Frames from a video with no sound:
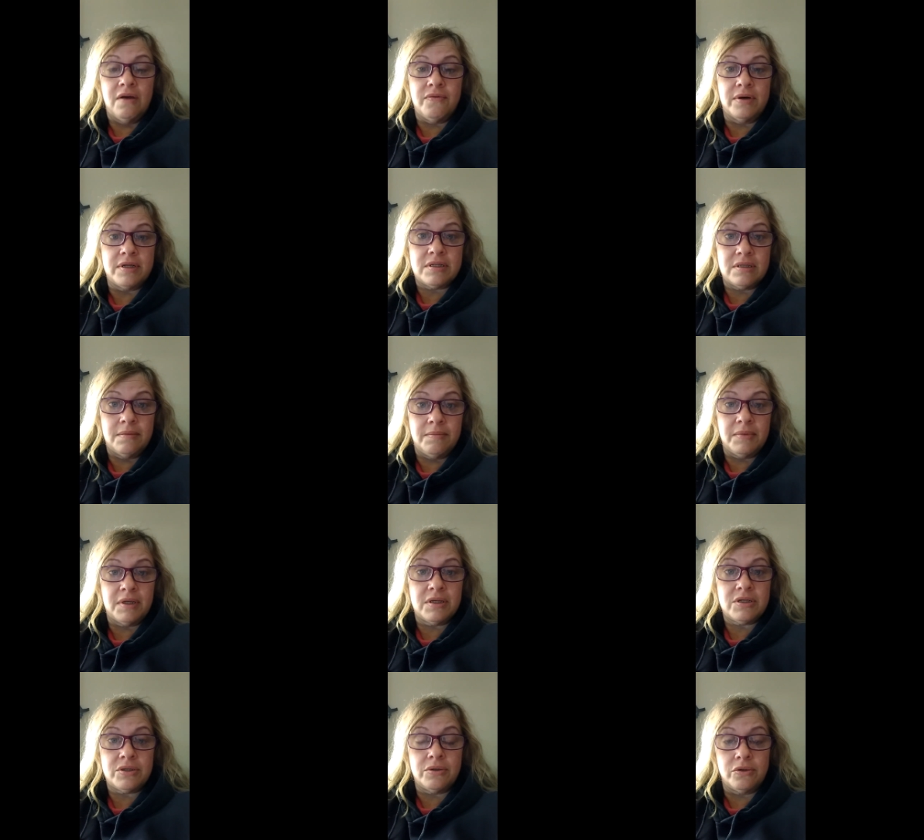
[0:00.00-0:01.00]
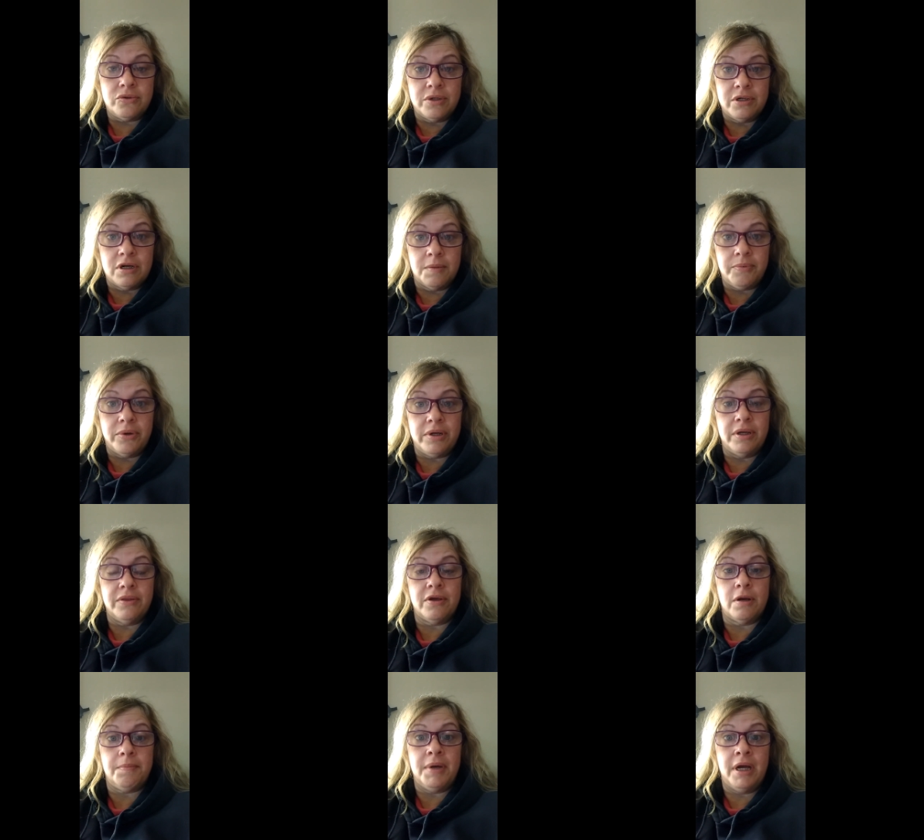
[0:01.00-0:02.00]
of what some children are
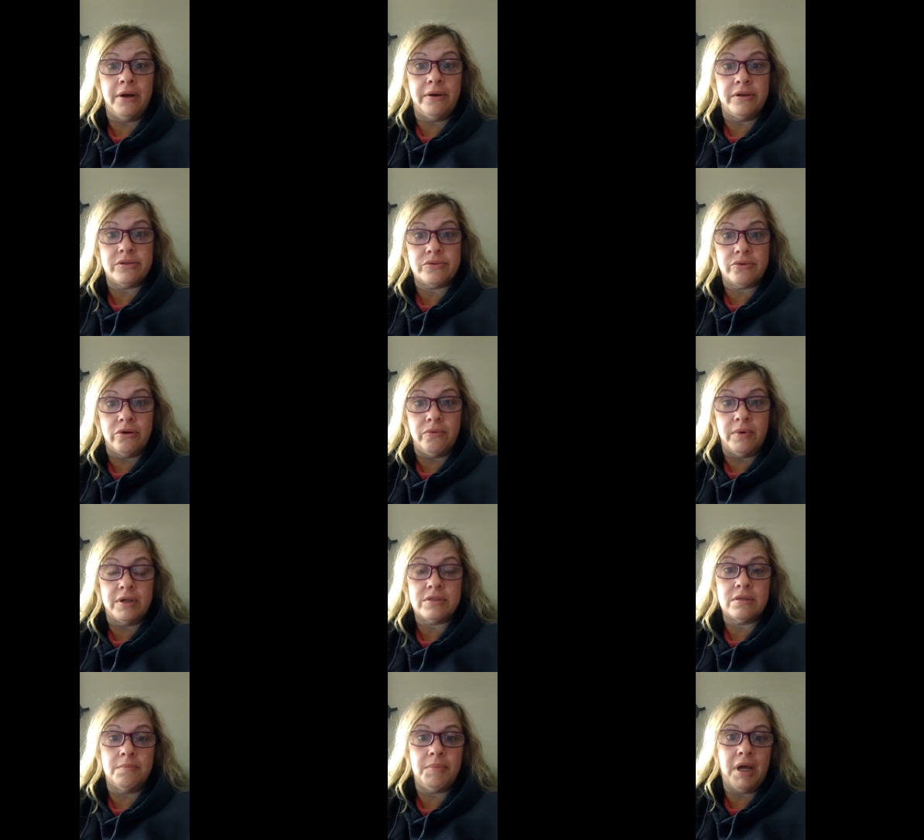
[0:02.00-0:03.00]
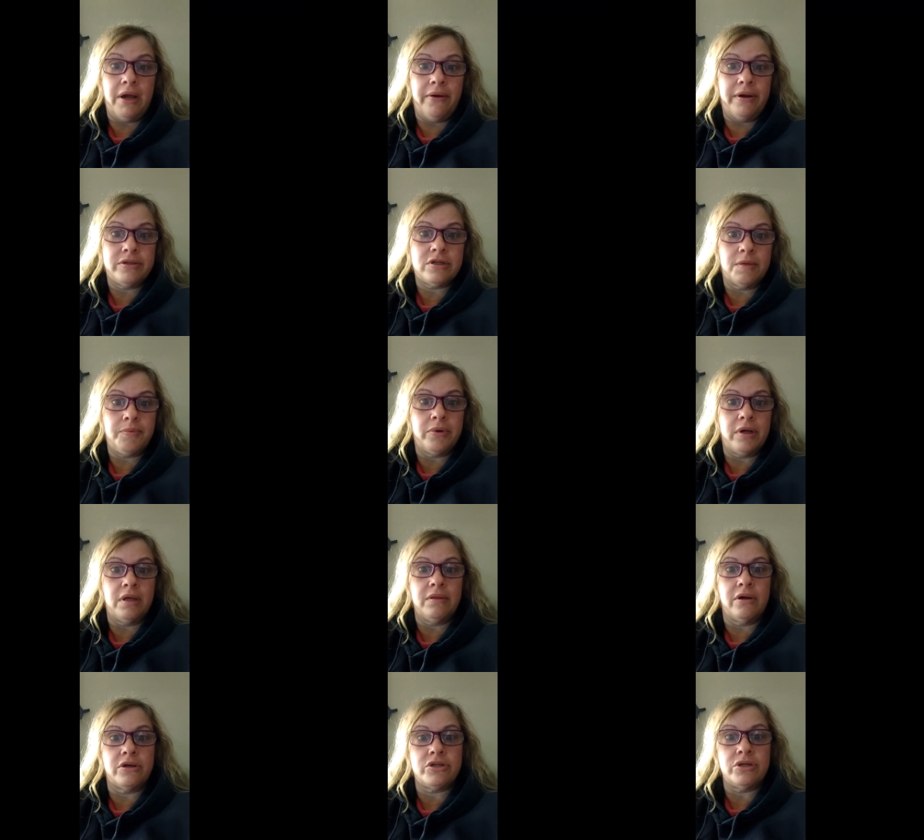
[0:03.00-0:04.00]
putting their parents through, what some parents are
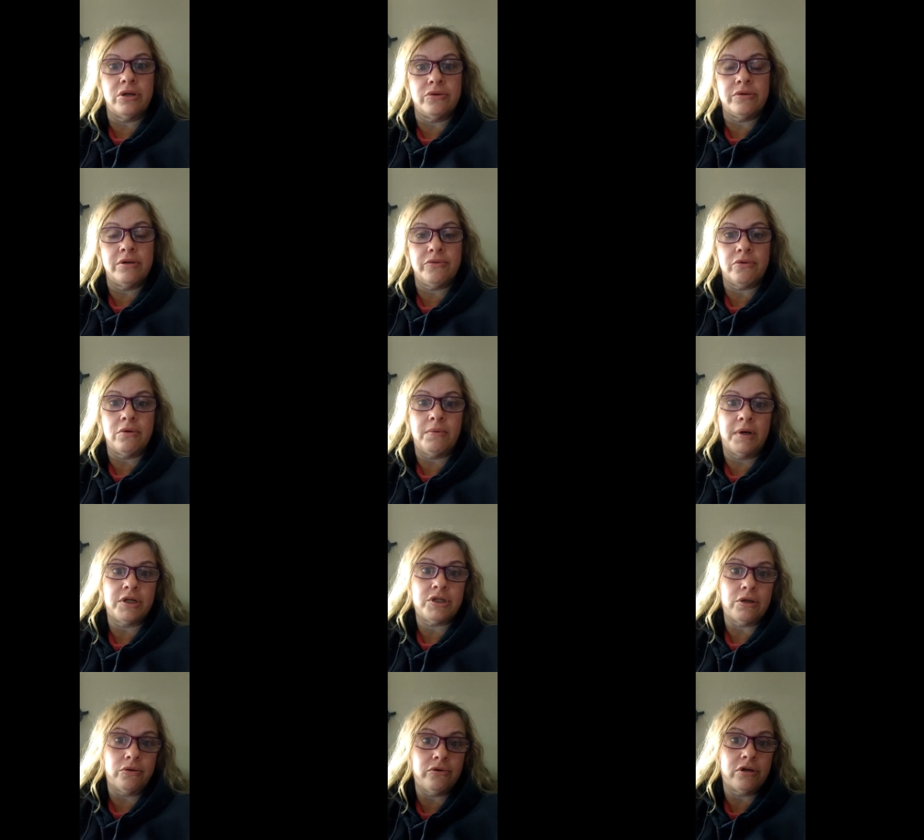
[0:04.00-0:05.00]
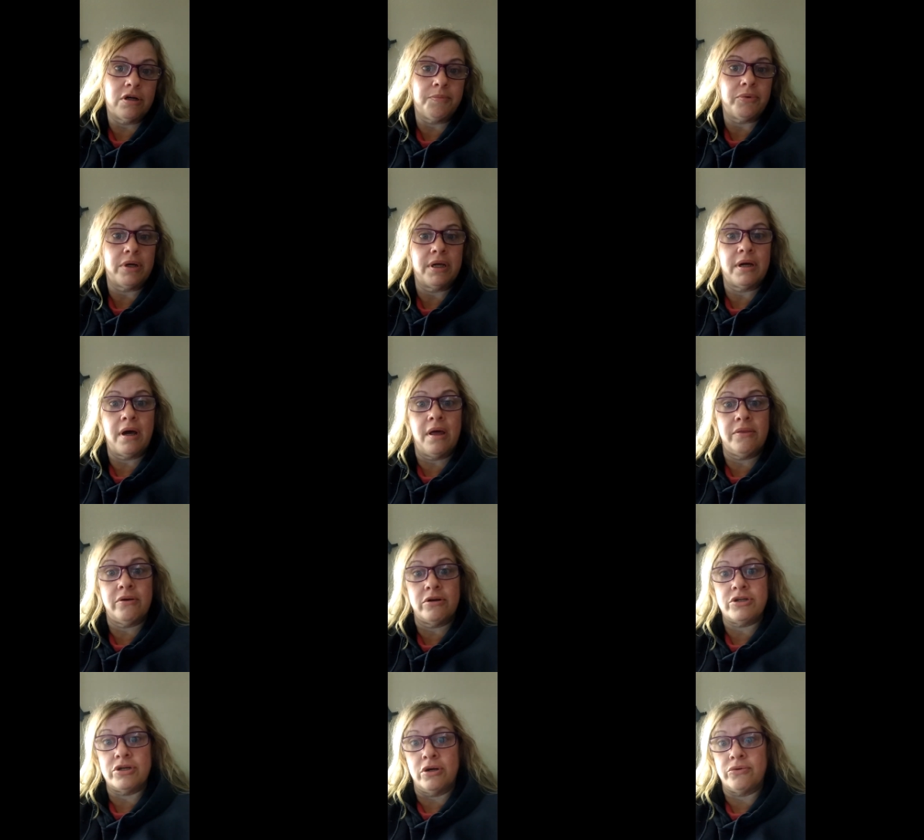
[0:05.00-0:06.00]
putting their children through, what children are putting
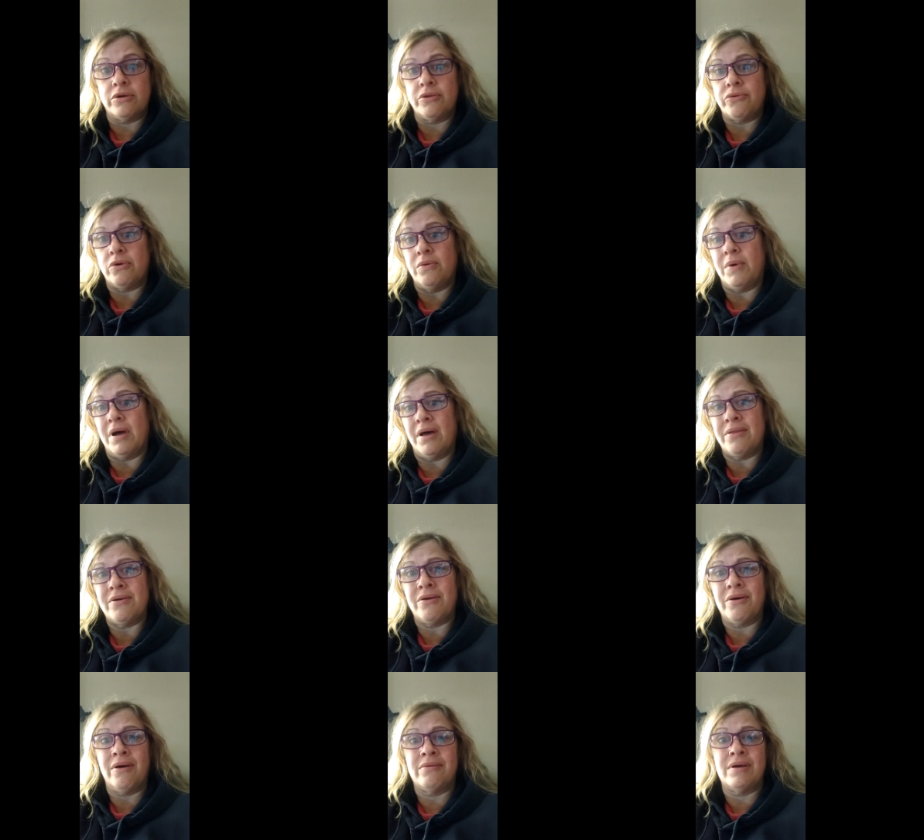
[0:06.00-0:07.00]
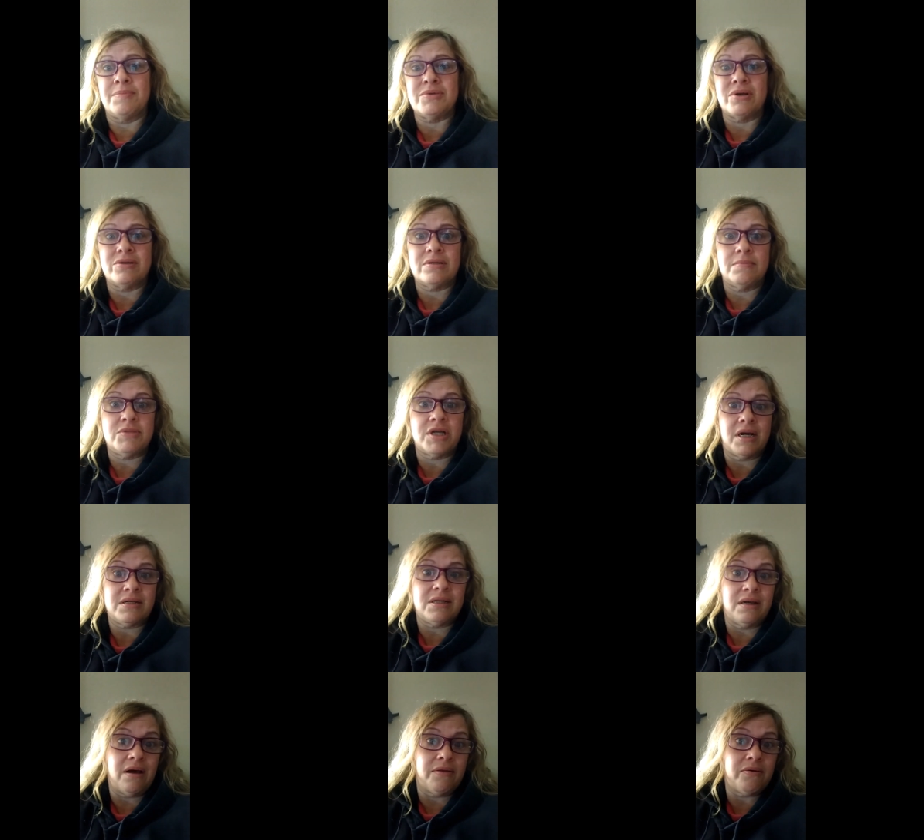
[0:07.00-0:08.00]
other children through, what other grown-ups are
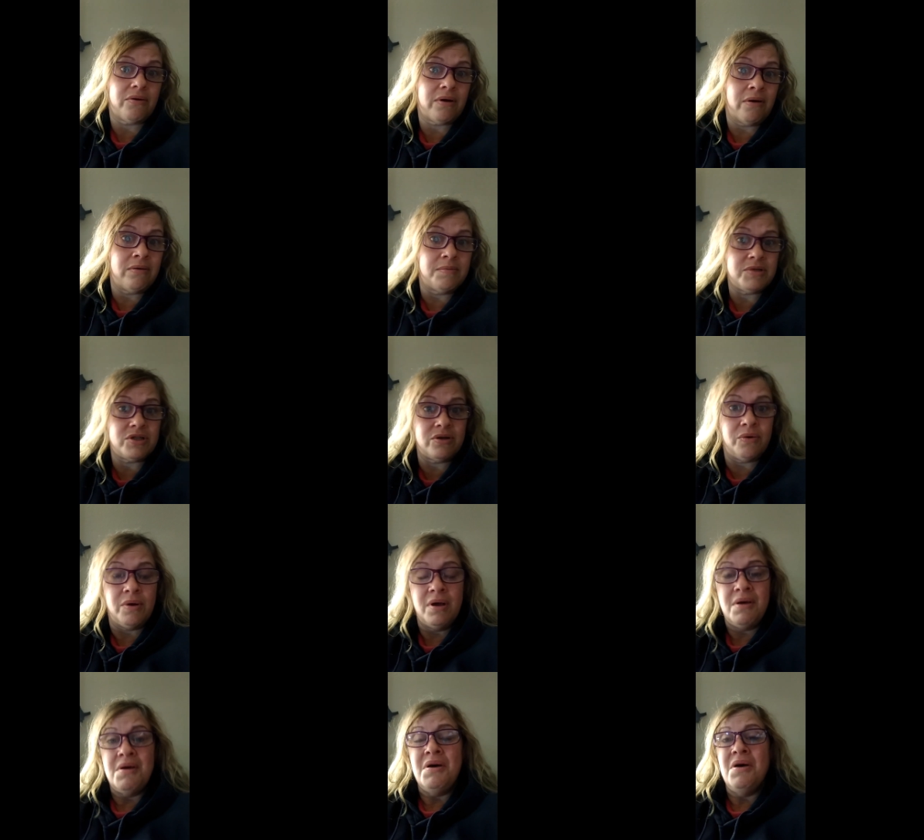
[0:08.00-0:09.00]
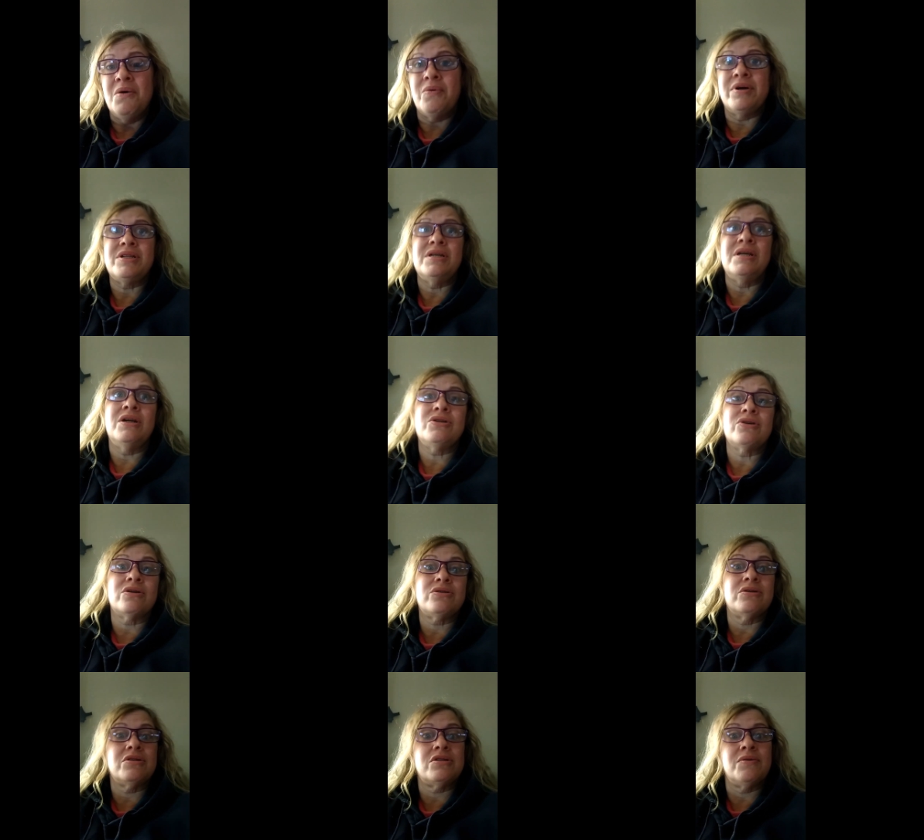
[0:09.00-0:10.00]
subjecting other grown-ups to, what
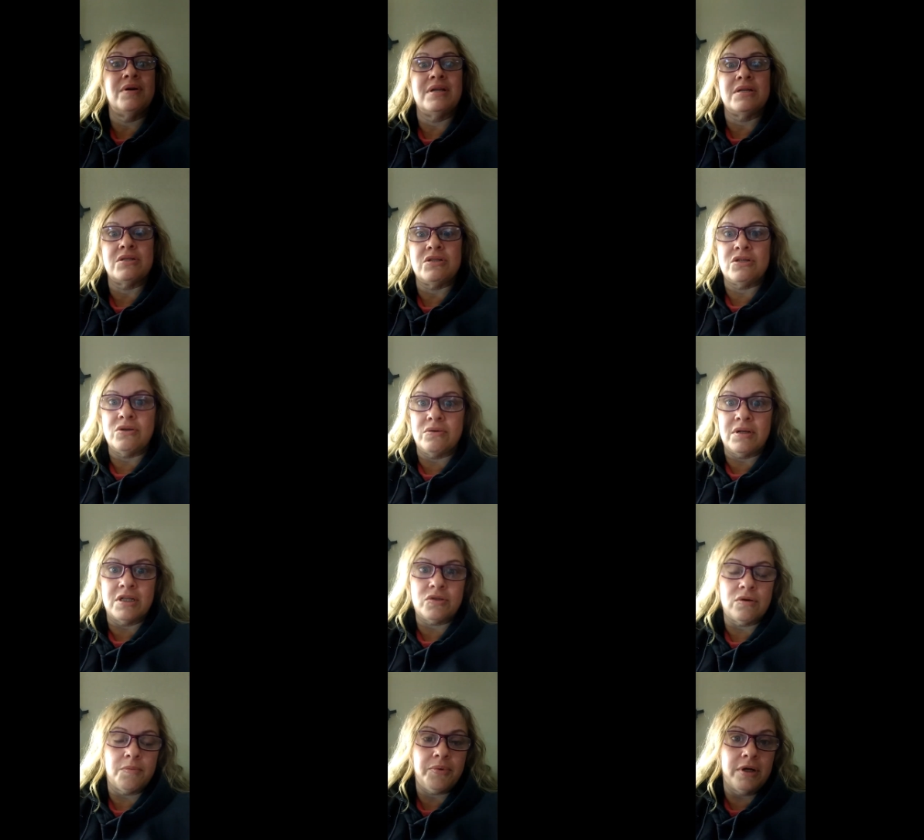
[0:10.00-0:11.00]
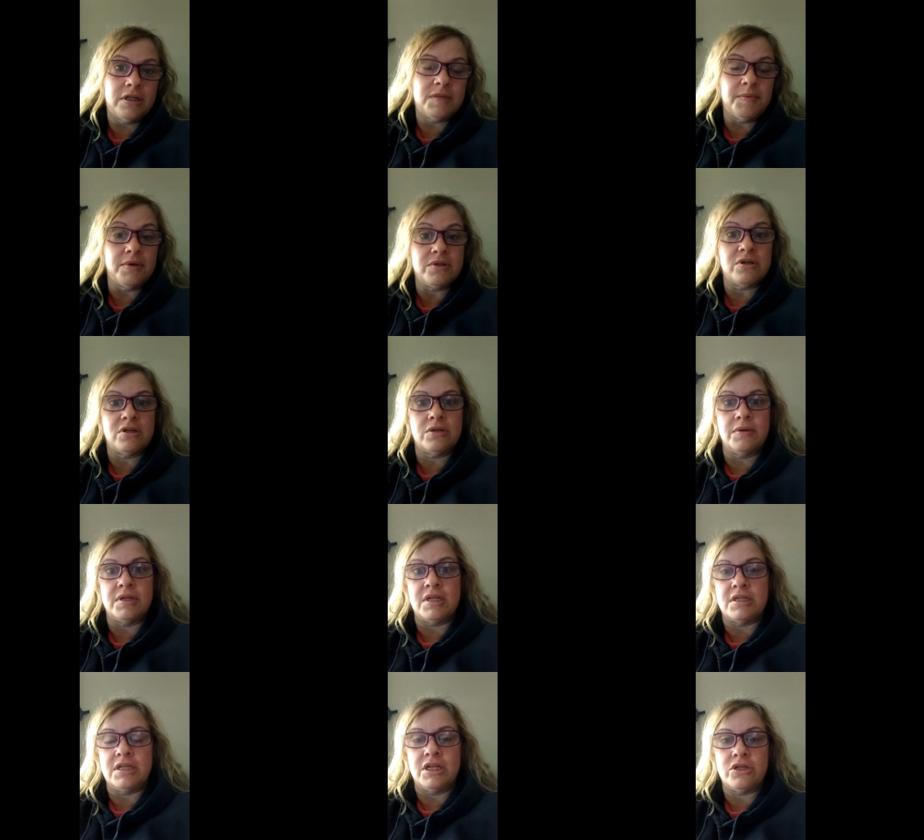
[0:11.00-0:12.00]
teachers are doing to students, what principals are
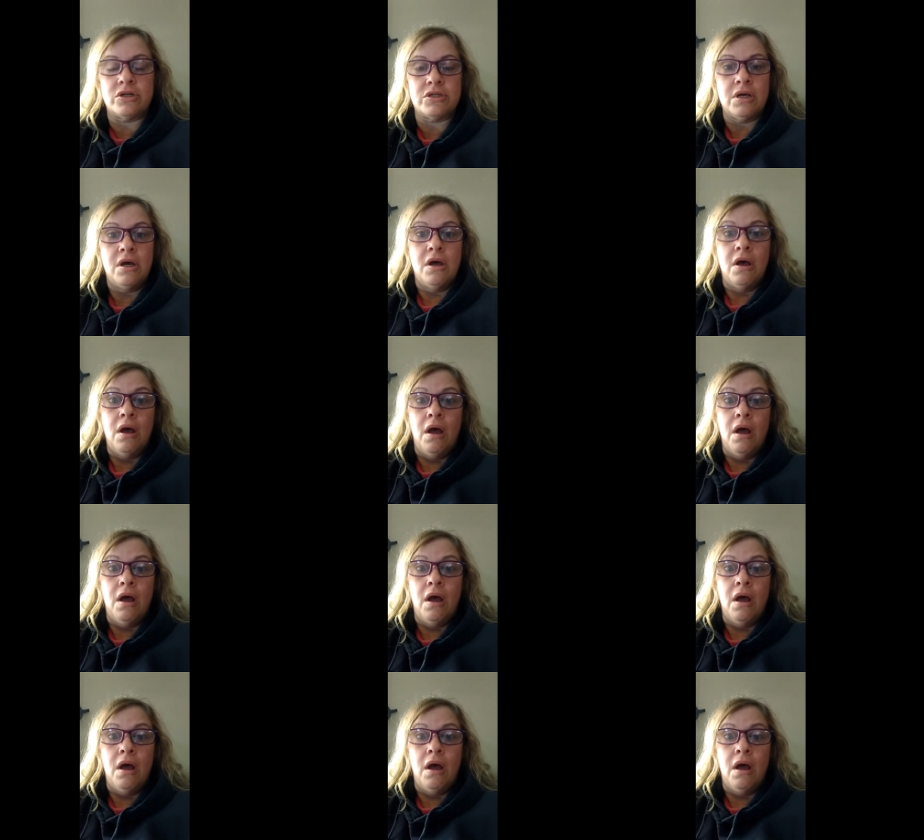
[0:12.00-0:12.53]
doing to teachers.